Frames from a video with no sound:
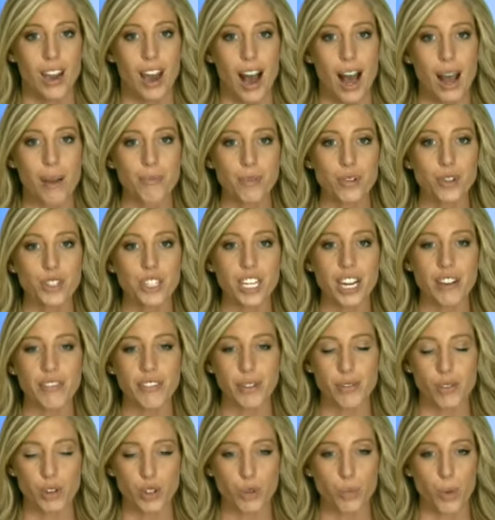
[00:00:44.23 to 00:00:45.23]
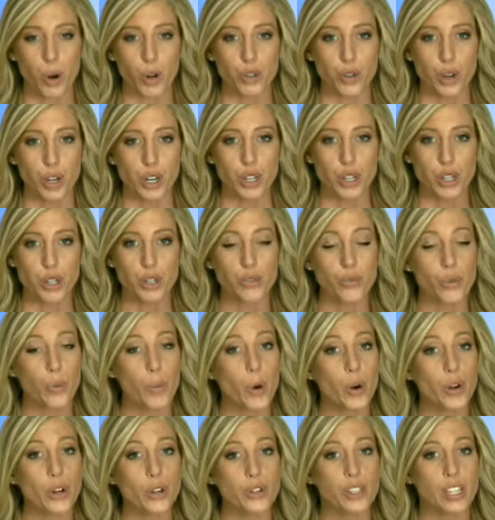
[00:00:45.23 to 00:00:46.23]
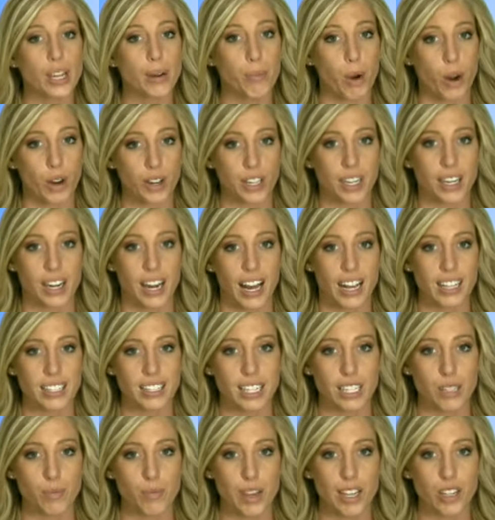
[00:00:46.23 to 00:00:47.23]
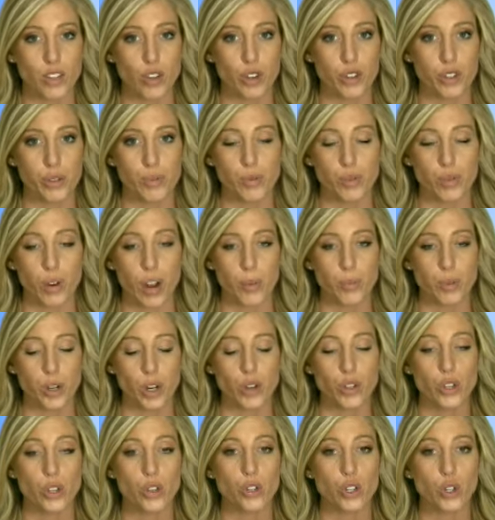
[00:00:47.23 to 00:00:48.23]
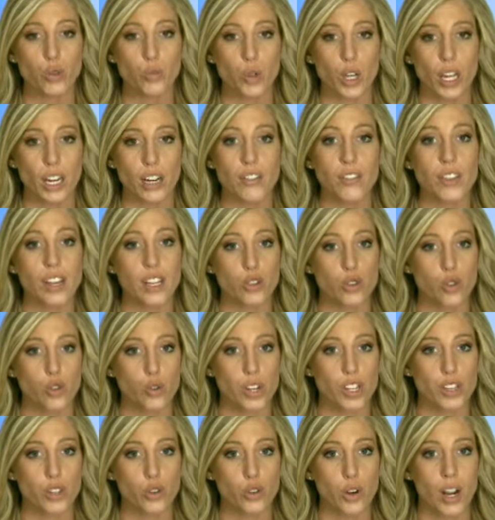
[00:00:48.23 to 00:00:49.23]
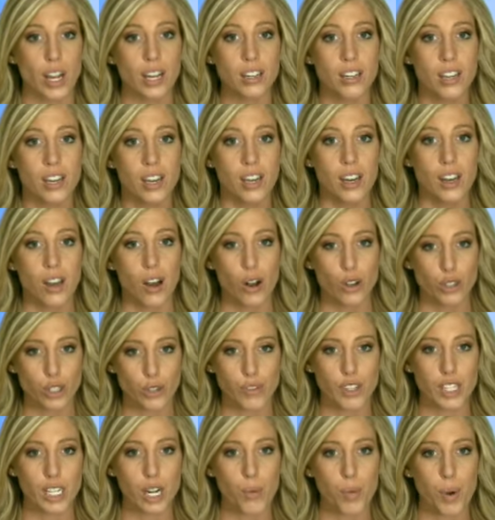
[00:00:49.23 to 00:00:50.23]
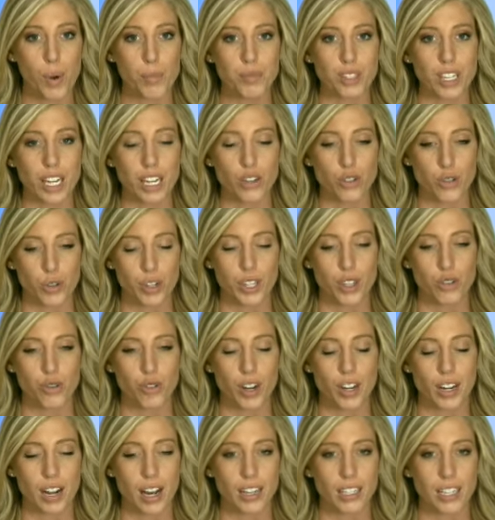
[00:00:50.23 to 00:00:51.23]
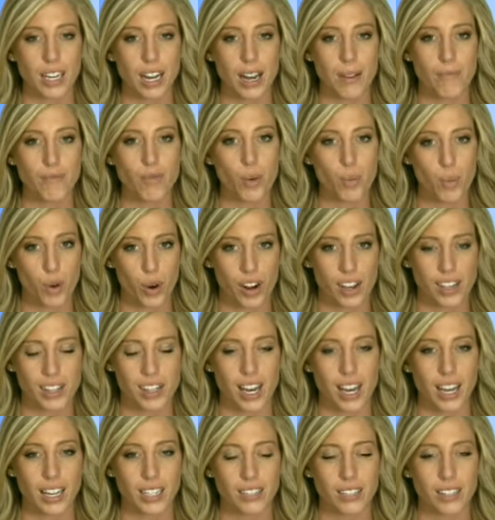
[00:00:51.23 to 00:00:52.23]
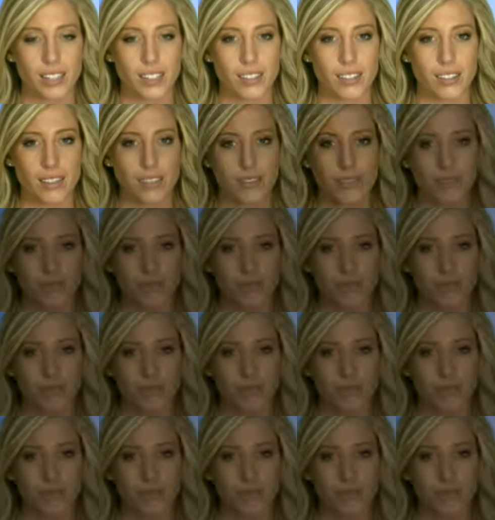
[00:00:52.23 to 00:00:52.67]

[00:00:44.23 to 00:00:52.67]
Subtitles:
I'm Christy Duffy for Smart Trend News. For more news and market analysis, make sure to subscribe to our YouTube channel. That's Trade the Trend. Also, visit our website, tradethetrend.com, for more headlines.